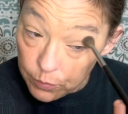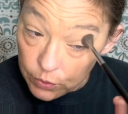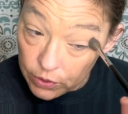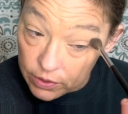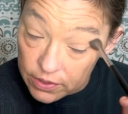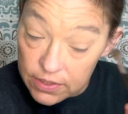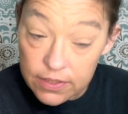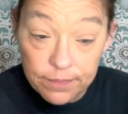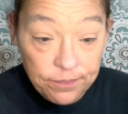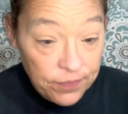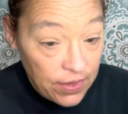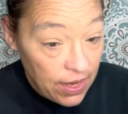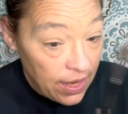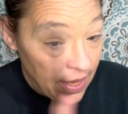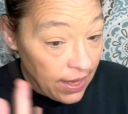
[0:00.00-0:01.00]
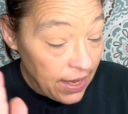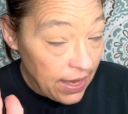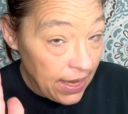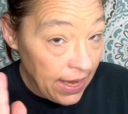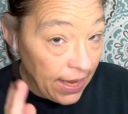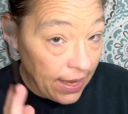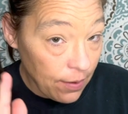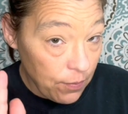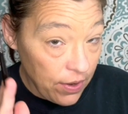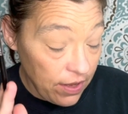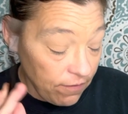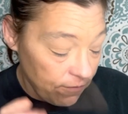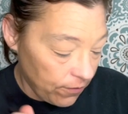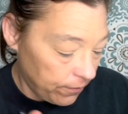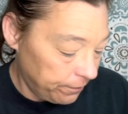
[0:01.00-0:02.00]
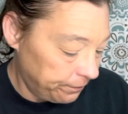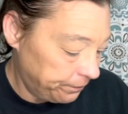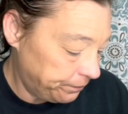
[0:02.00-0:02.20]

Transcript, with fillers: books. However,